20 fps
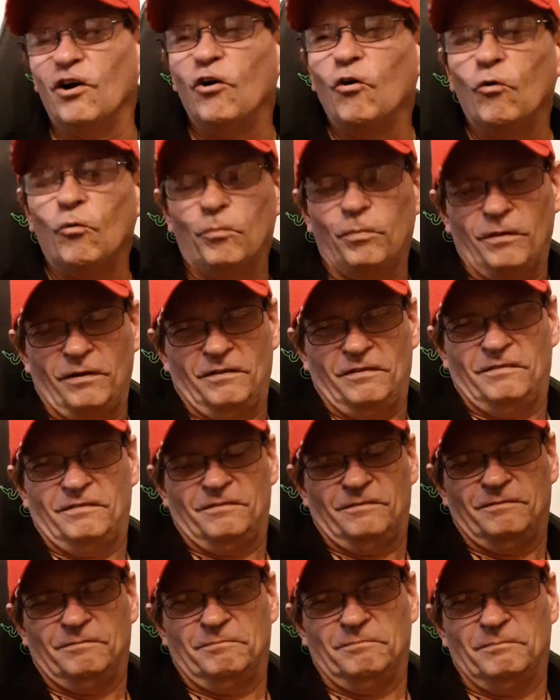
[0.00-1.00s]
open
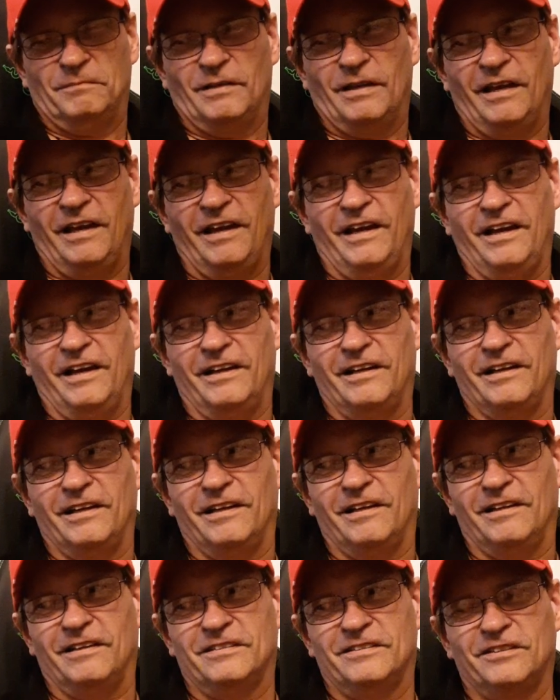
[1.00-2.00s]
and
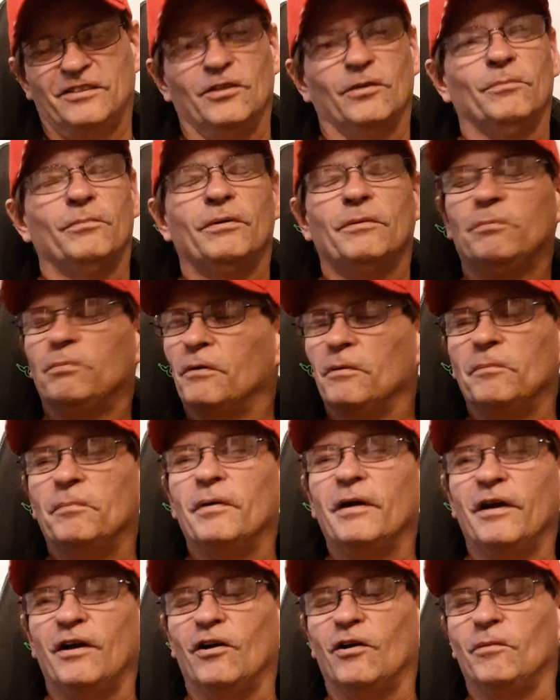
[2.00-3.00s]
still be
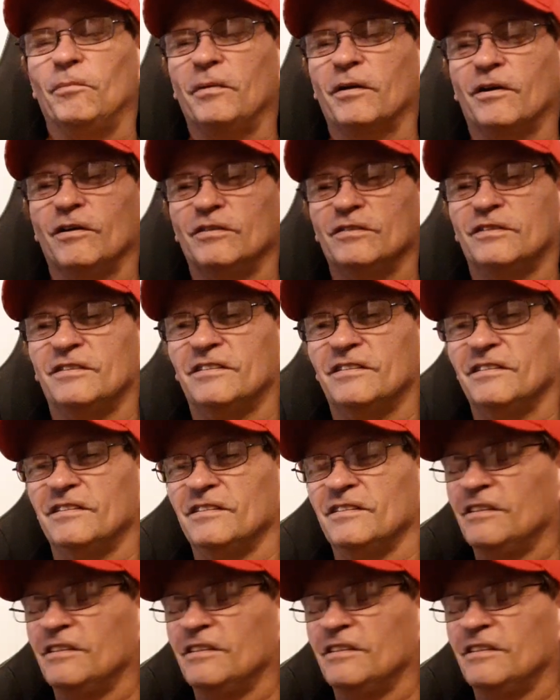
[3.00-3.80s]
prepared because